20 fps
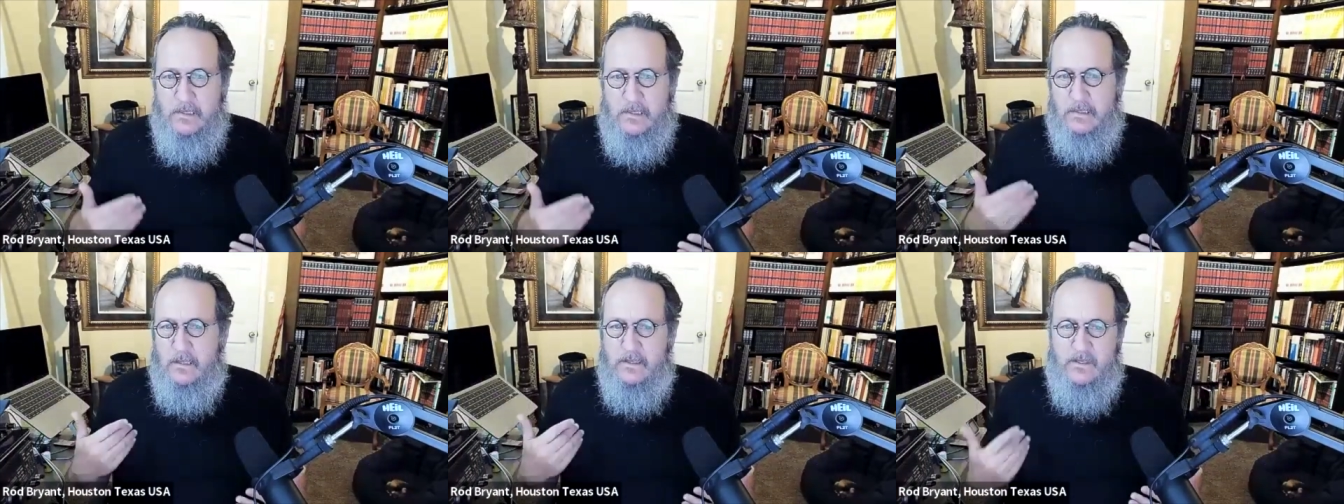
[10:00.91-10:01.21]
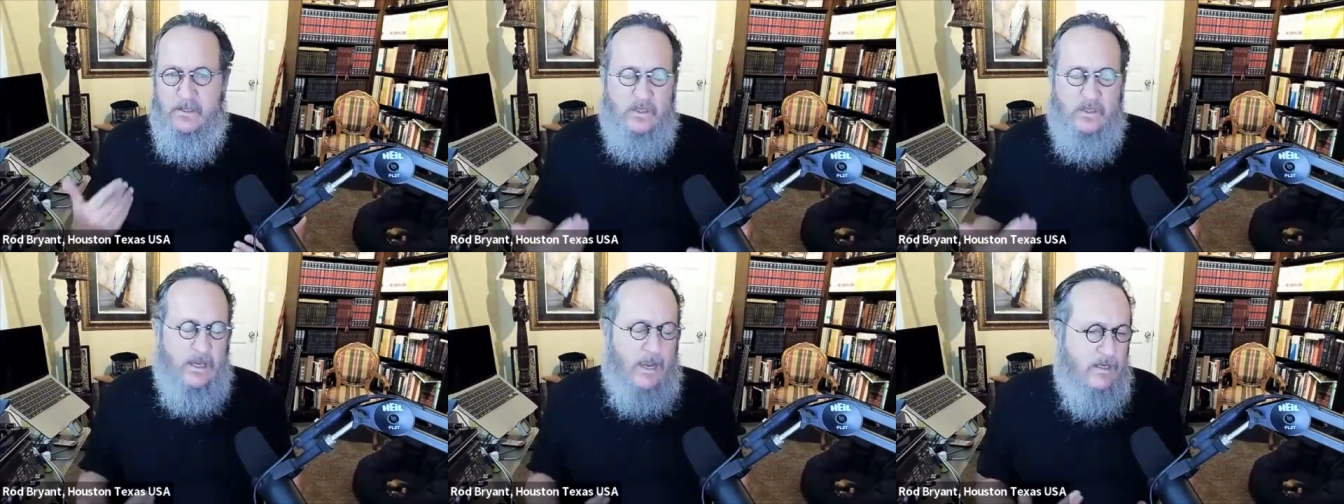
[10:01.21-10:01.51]
Now the
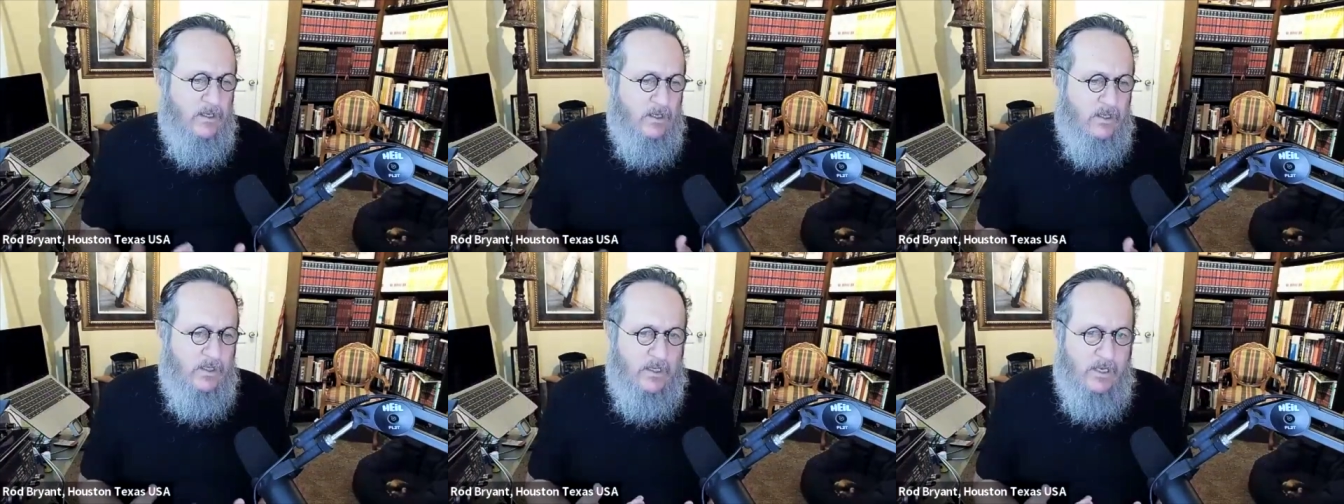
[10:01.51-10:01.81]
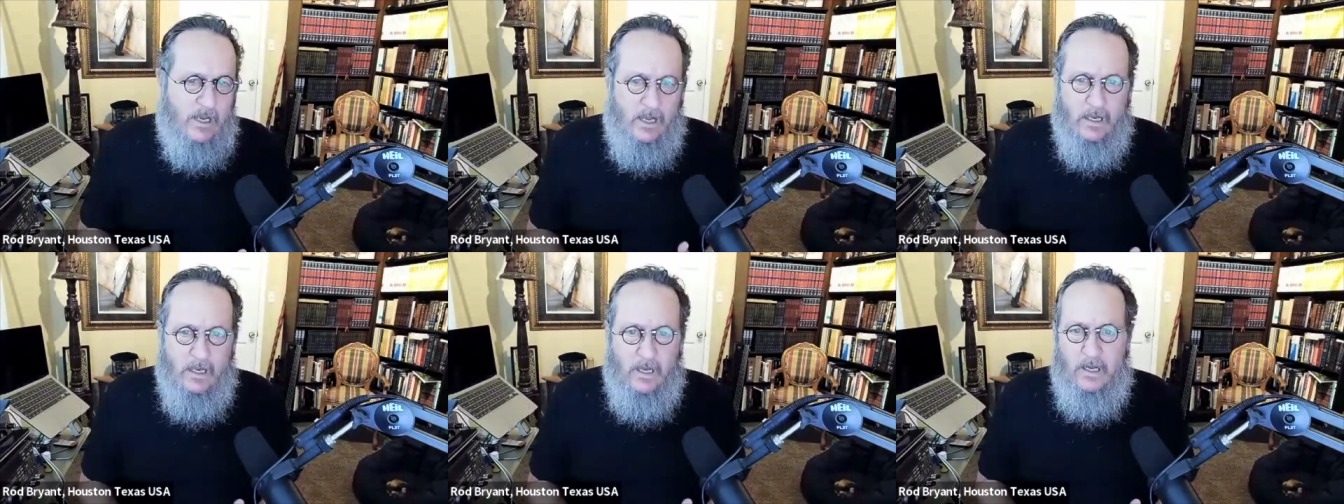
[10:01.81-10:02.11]
sages
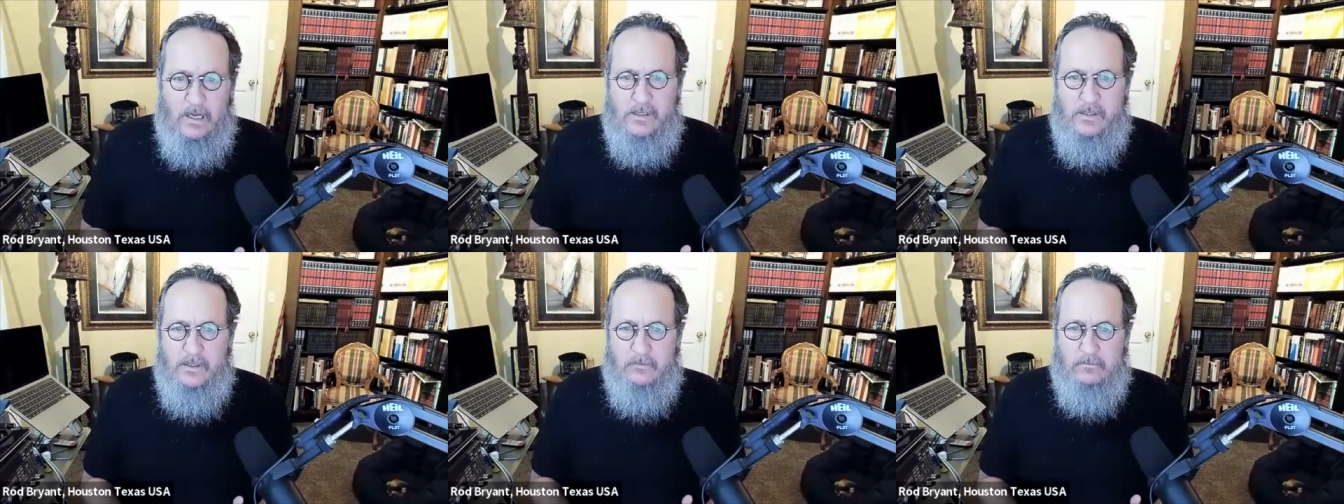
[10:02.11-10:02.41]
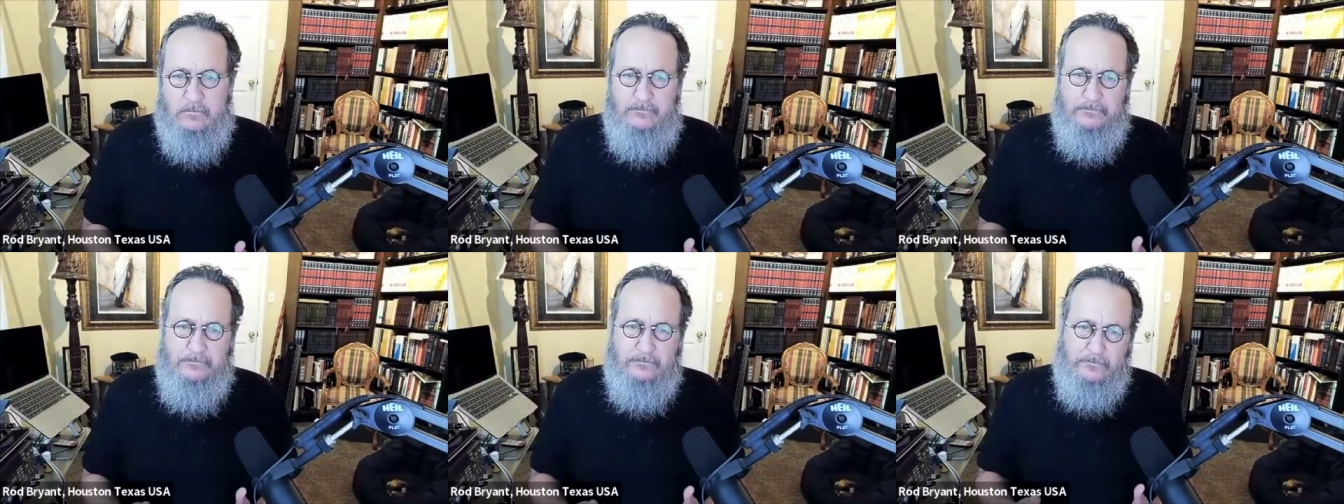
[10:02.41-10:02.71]
tell us,
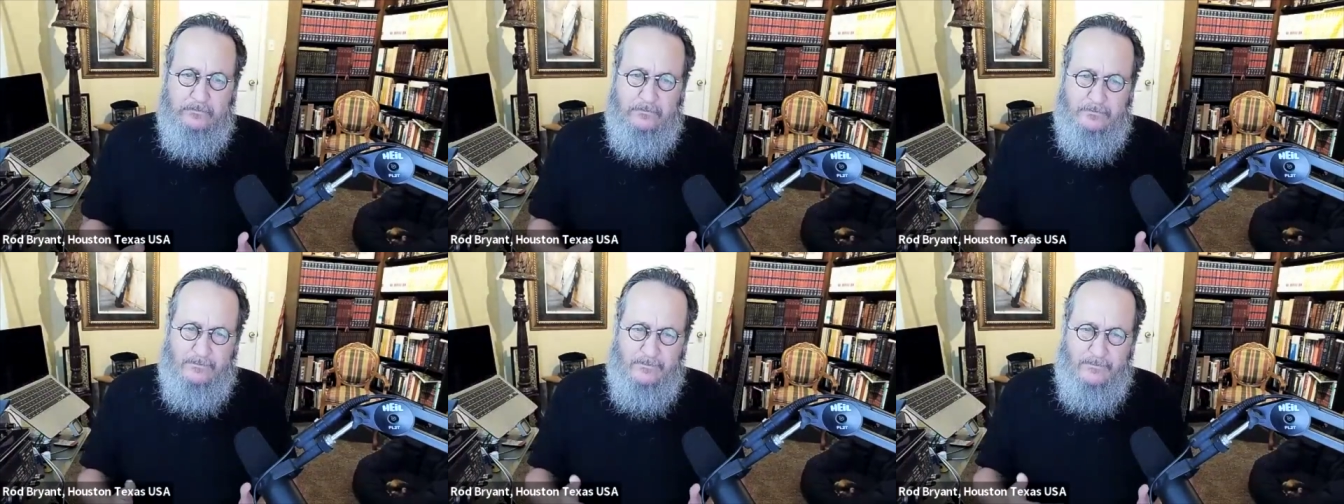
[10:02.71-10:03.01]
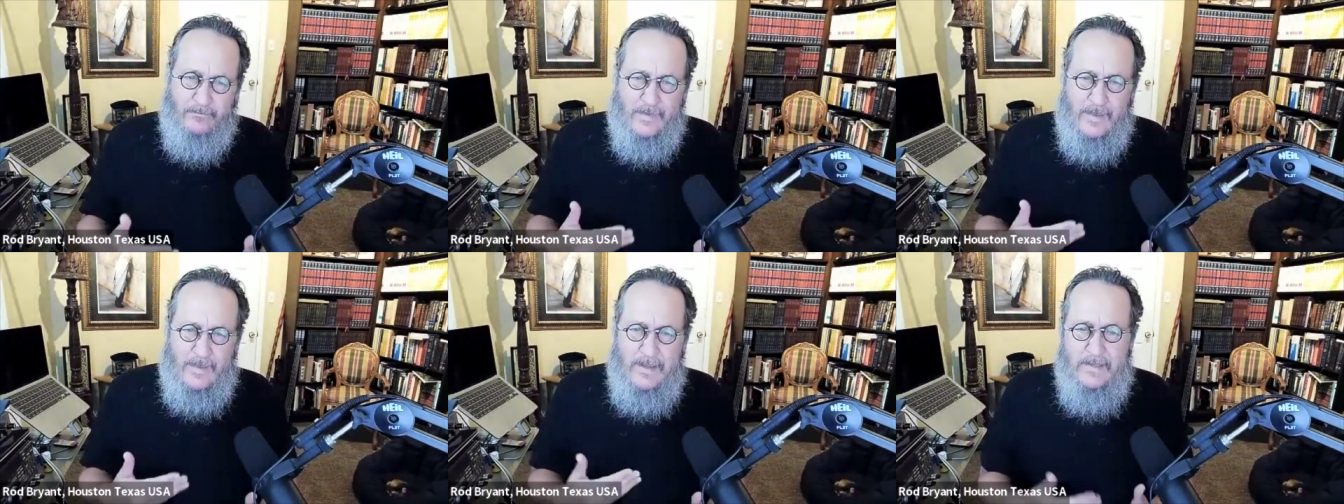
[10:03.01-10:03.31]

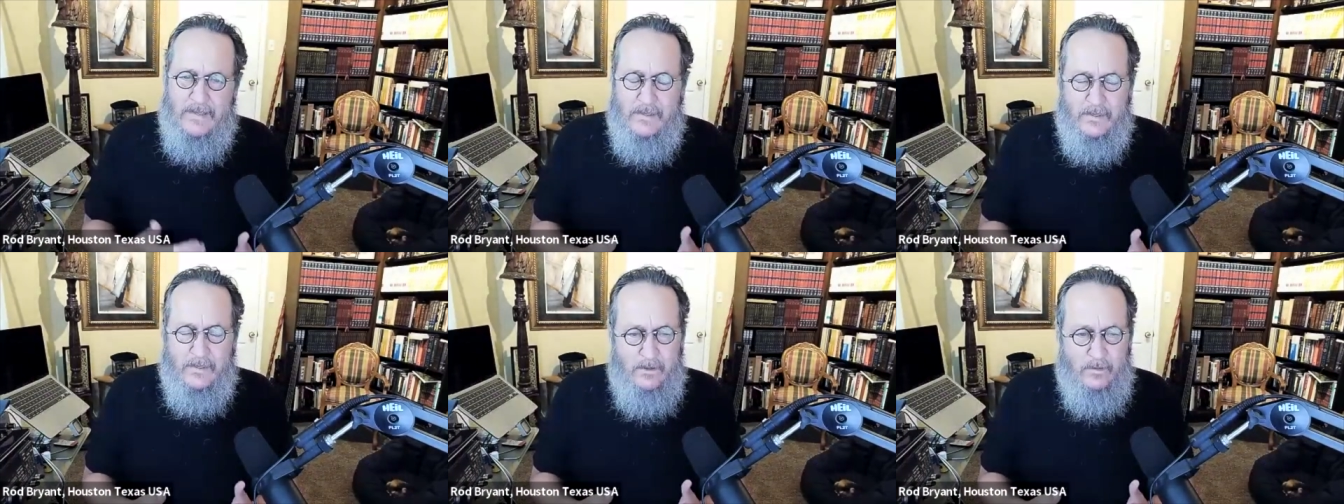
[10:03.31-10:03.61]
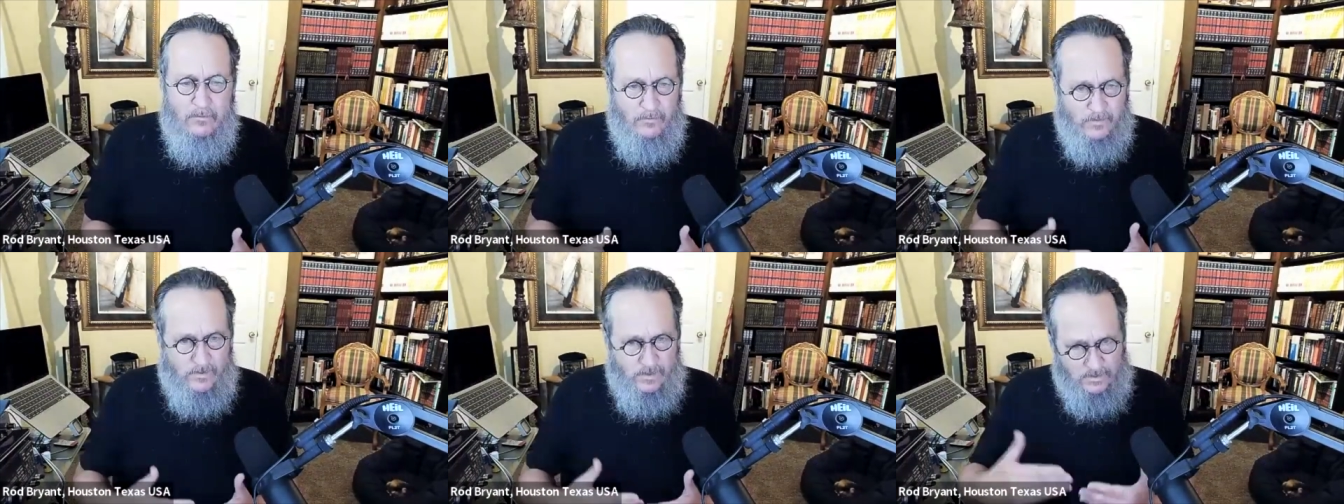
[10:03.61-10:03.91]
and
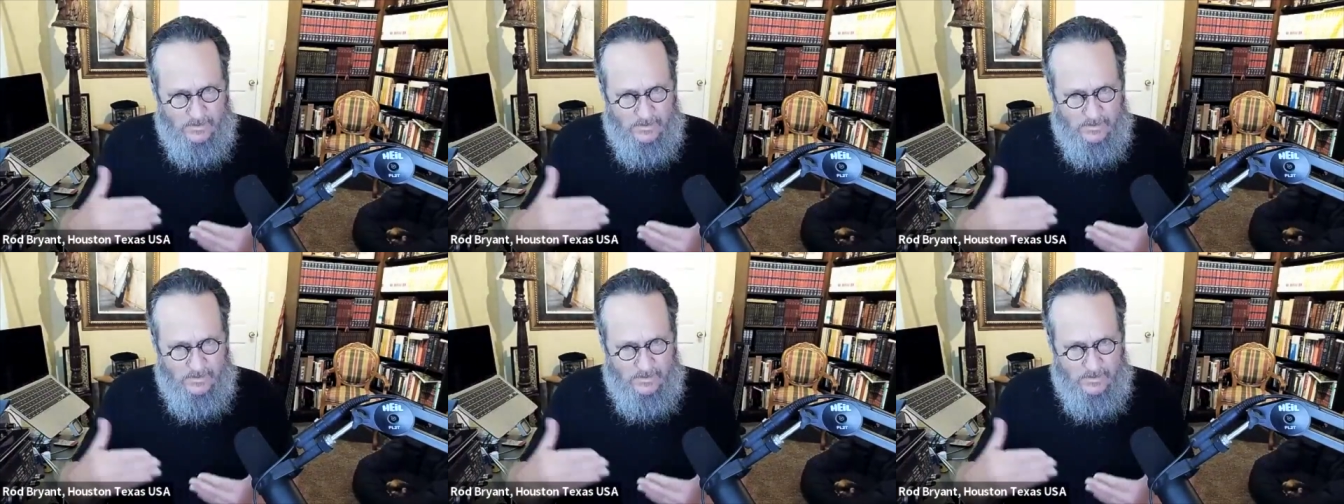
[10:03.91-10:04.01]
the t-